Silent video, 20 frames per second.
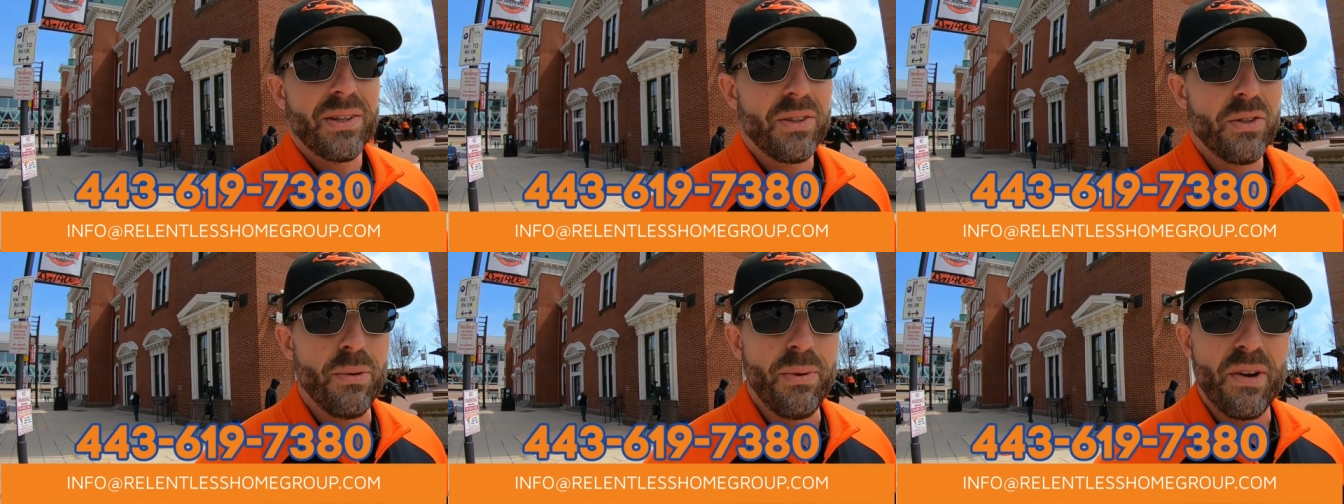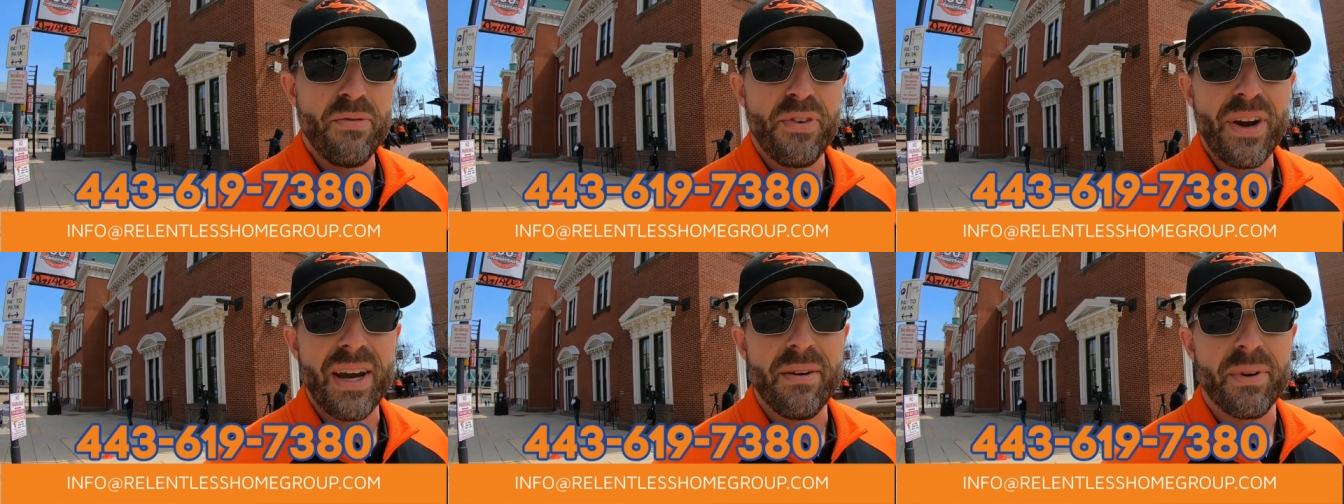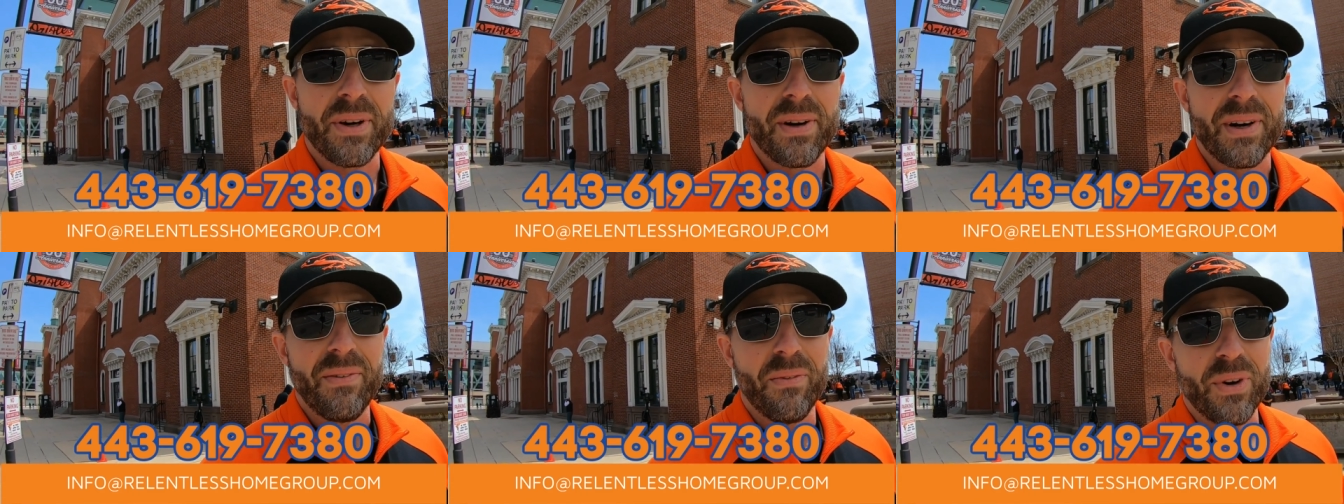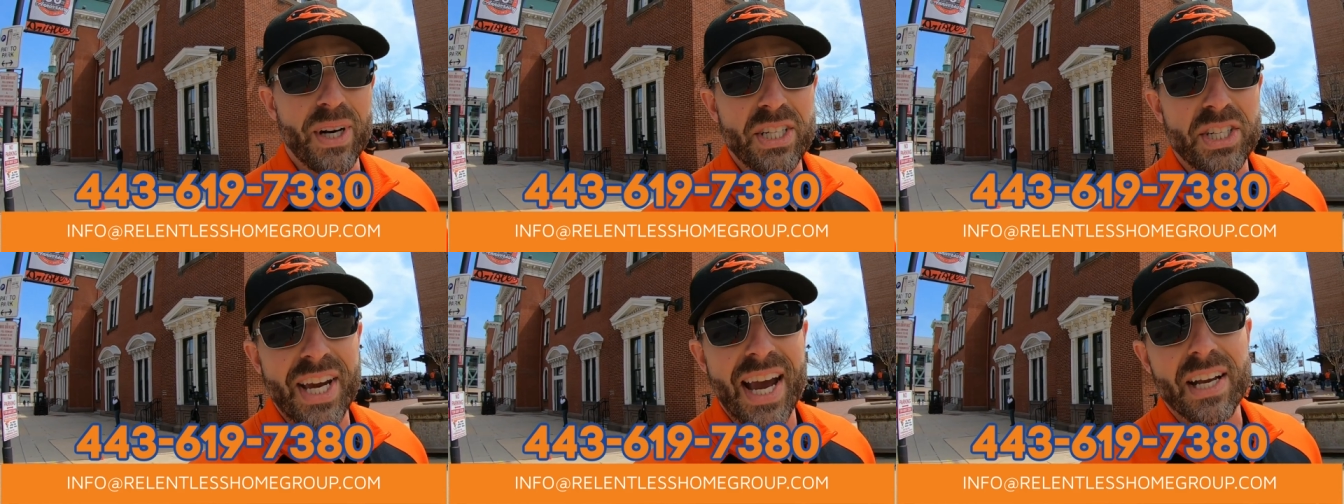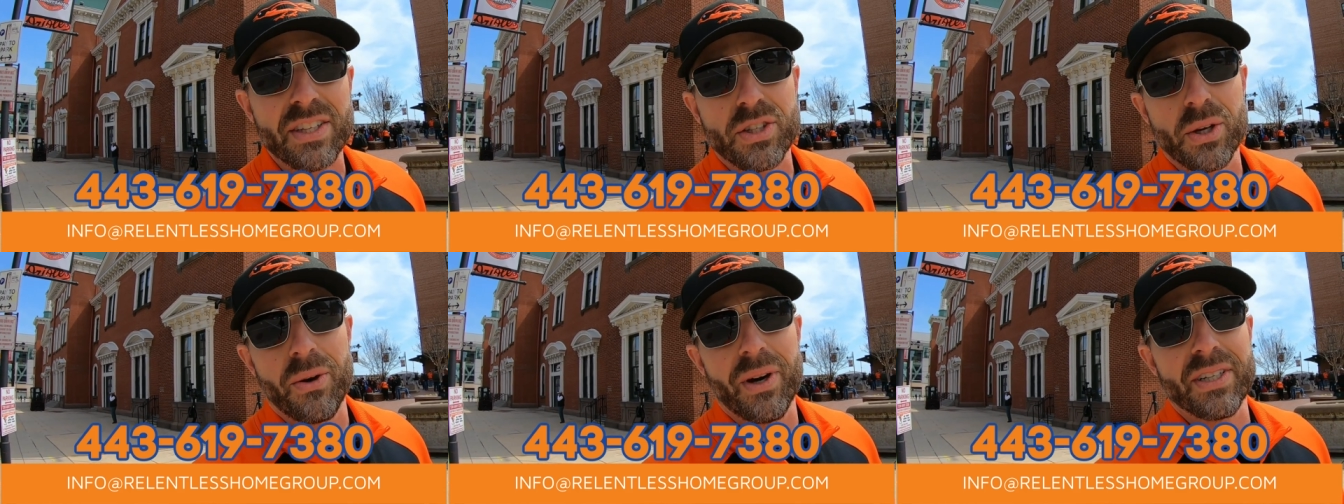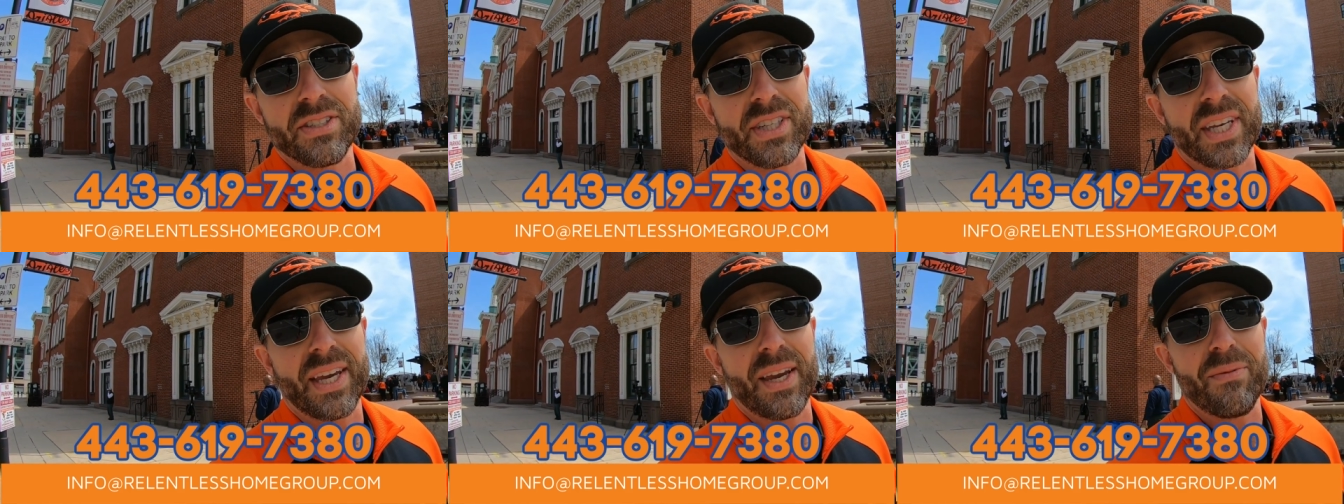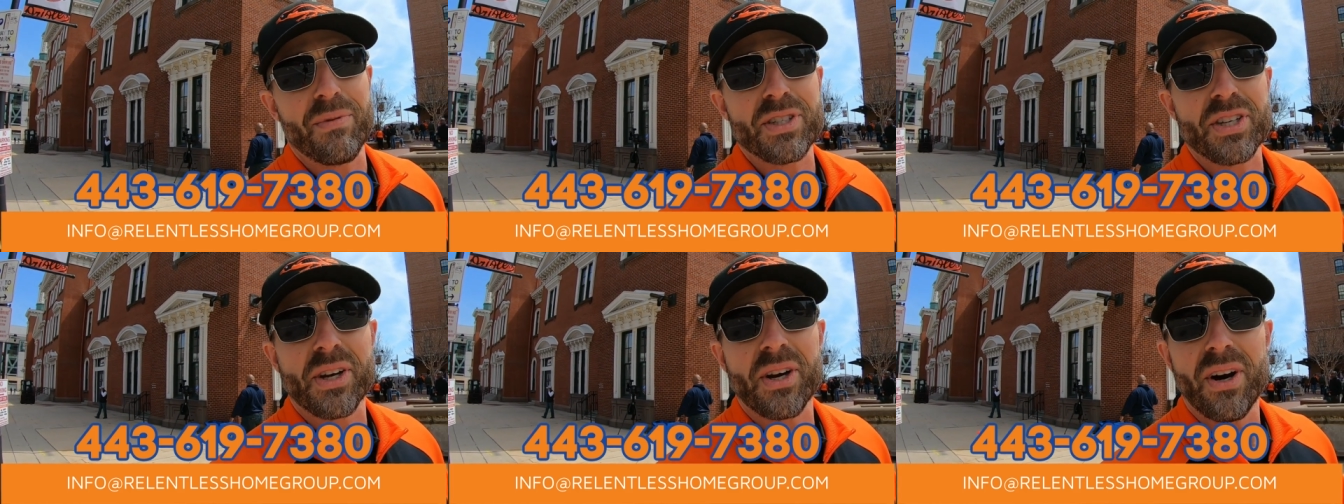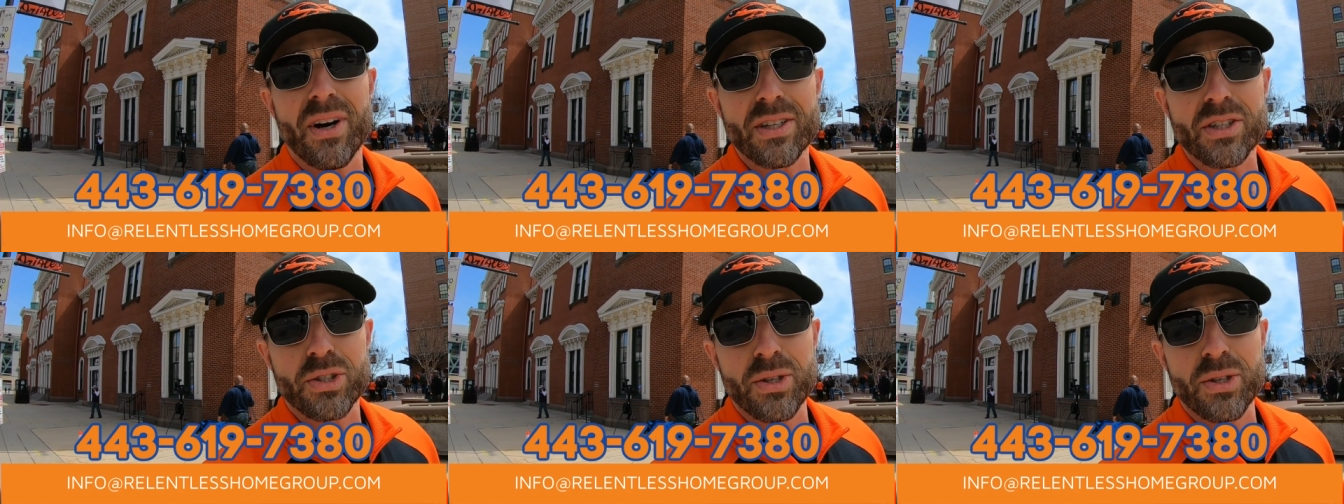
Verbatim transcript: do me a favor, reach out to us, give us a call,